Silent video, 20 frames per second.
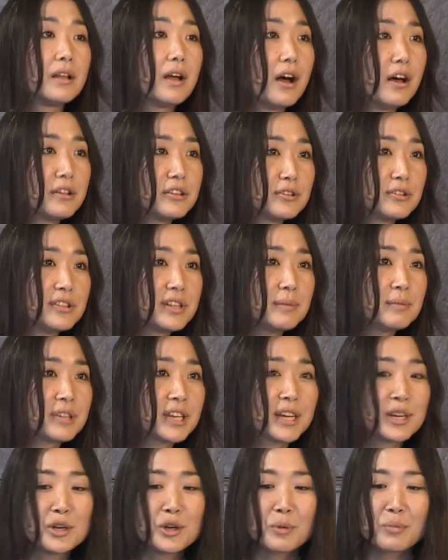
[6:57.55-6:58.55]
Also seems
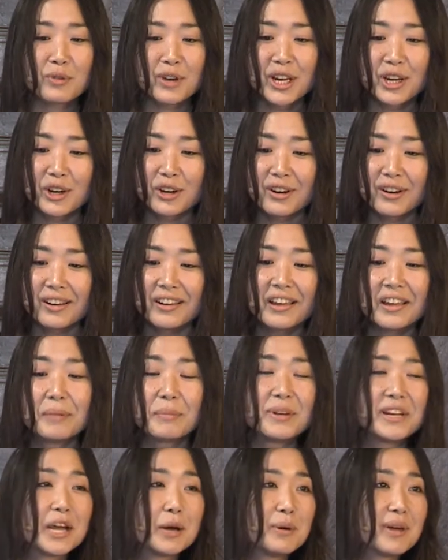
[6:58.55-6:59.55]
like a no-brainer,
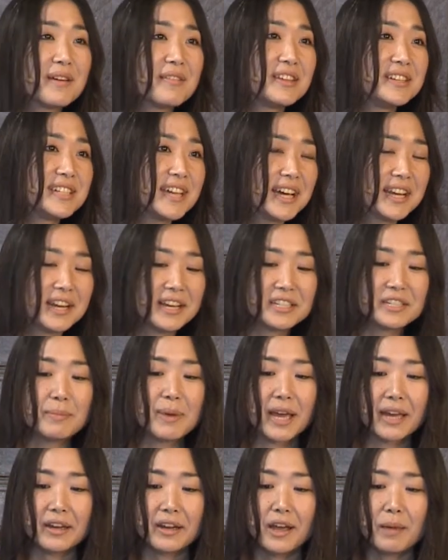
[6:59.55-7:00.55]
but now we have the data to
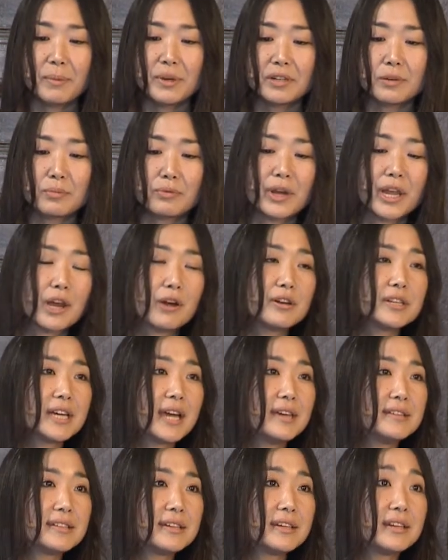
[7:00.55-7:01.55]
back it up and to
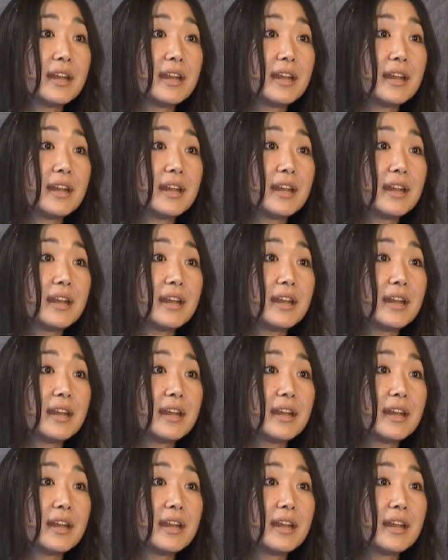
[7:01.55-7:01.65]
prioritize it,